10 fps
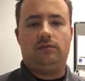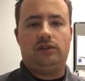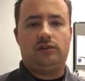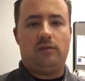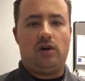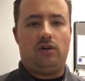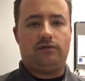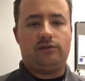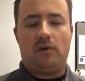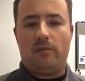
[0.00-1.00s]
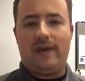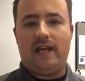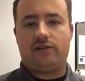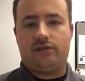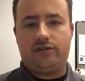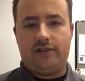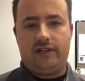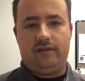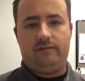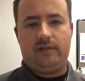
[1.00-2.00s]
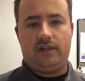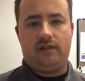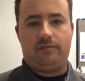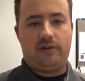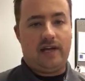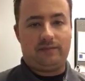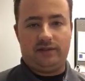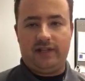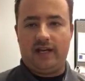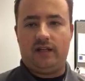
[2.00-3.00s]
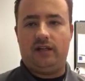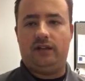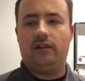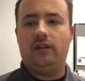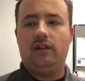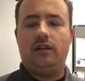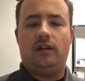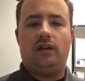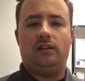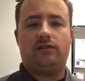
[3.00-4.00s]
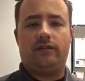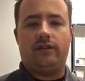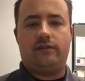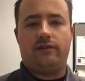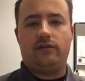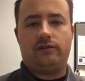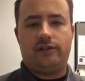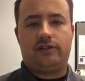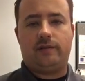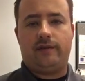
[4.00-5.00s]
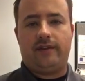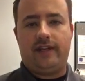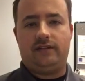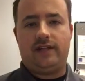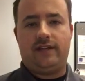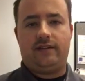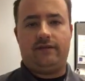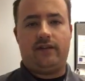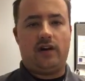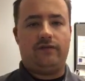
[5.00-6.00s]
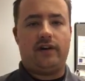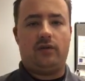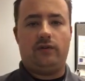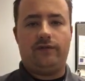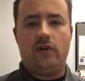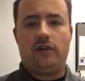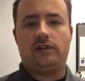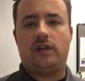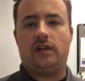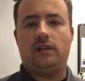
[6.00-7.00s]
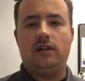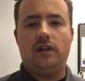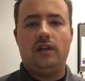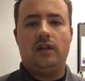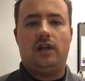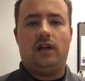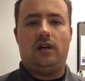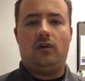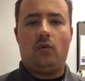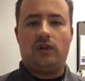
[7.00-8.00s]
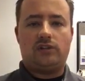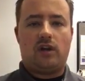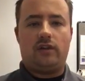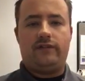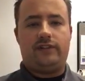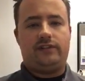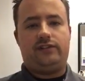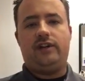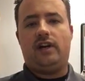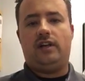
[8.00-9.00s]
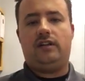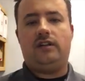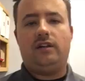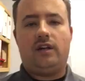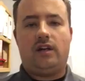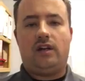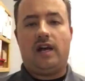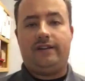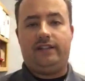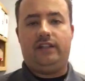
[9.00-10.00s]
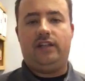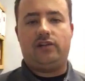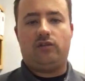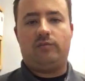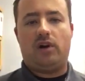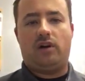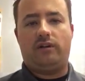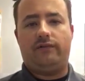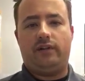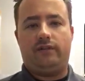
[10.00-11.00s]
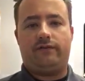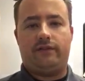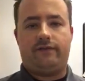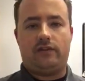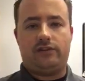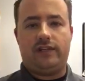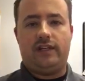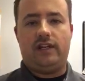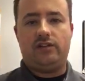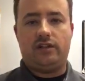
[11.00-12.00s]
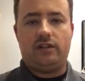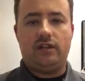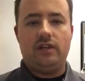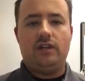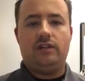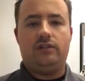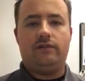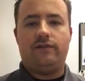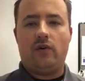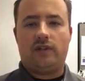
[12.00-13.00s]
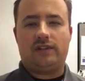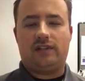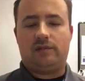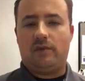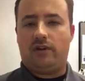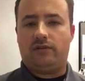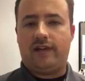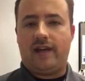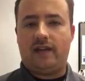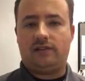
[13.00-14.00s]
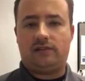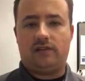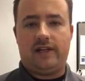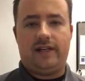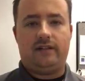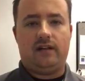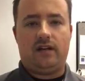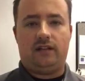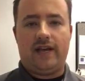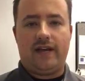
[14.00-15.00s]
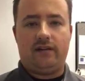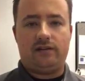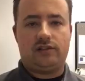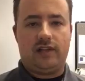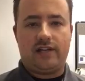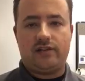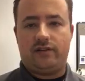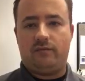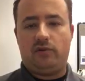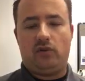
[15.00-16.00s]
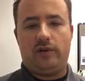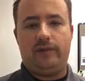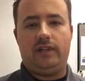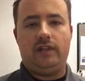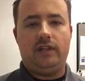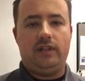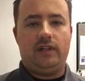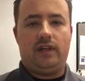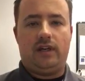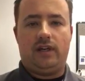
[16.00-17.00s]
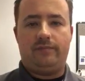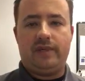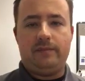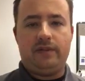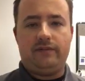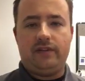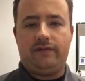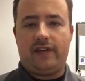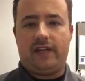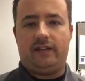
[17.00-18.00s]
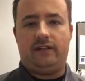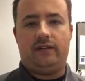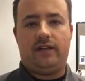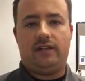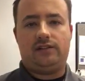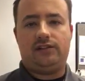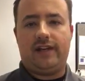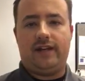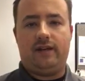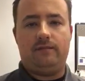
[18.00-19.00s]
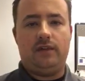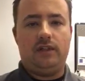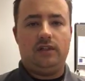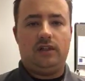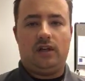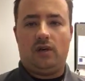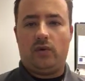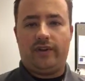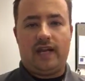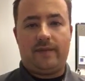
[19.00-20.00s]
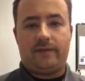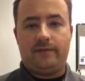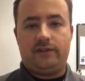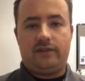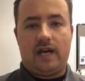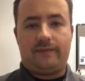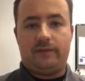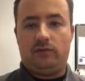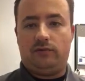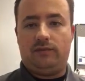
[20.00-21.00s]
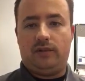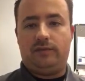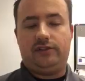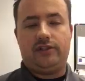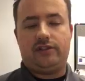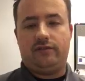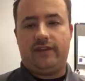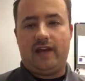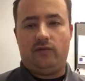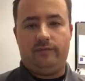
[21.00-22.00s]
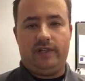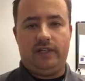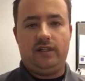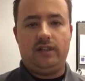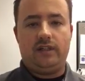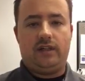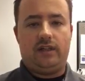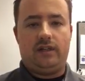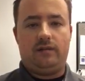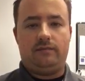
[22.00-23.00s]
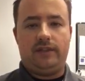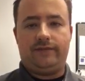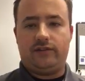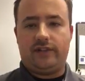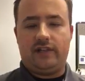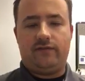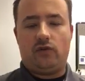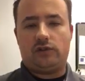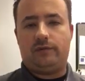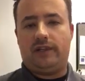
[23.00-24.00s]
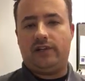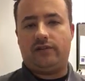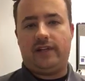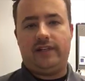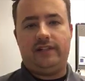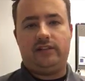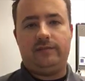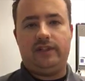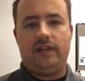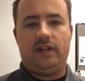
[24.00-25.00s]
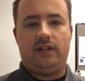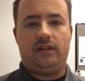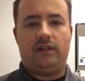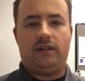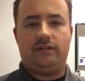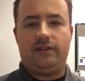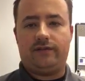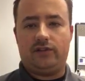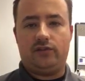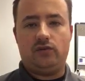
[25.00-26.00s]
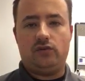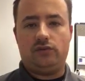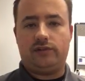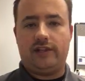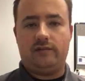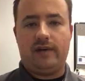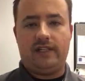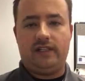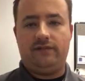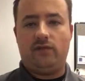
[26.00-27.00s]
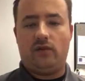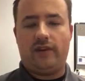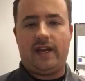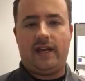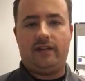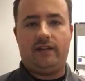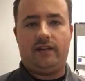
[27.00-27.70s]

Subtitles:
a small master stream, perhaps a deck gun. So those are just some of the things that the firefighter would focus on. Once all of this is done on the initial part for the first in engine, you can focus on some other tasks like ladder selection and deployment, PPV fan setup, where the optimal position of that would be. If there's any forcible entry that needs to be done, different tools that you might need for that,